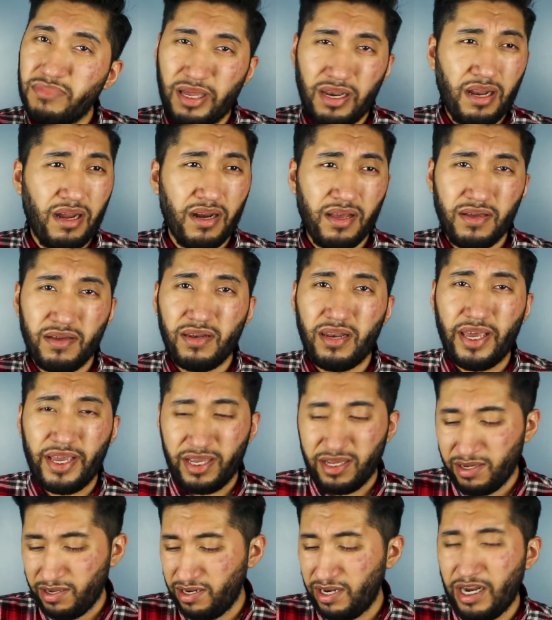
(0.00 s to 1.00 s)
a lot
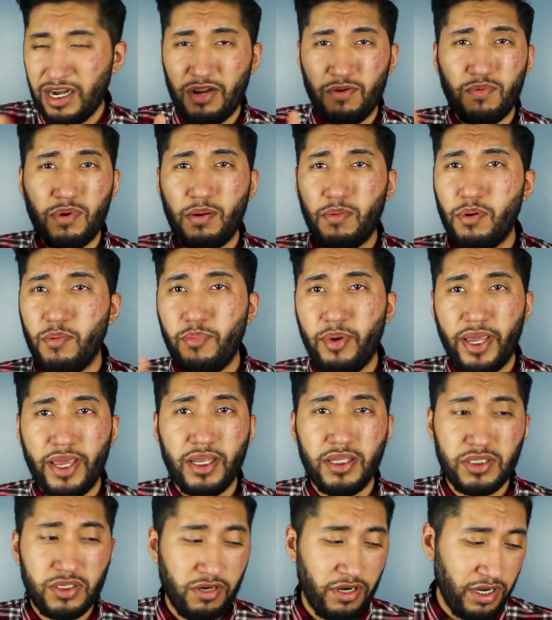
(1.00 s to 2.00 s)
of rubber
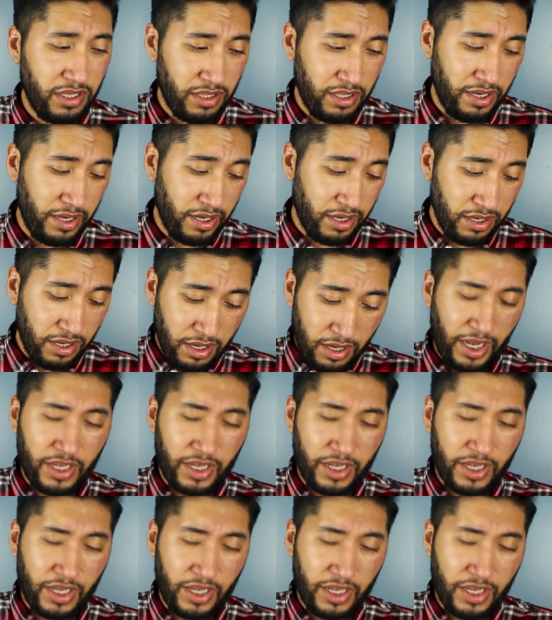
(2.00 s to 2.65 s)
bands or anything.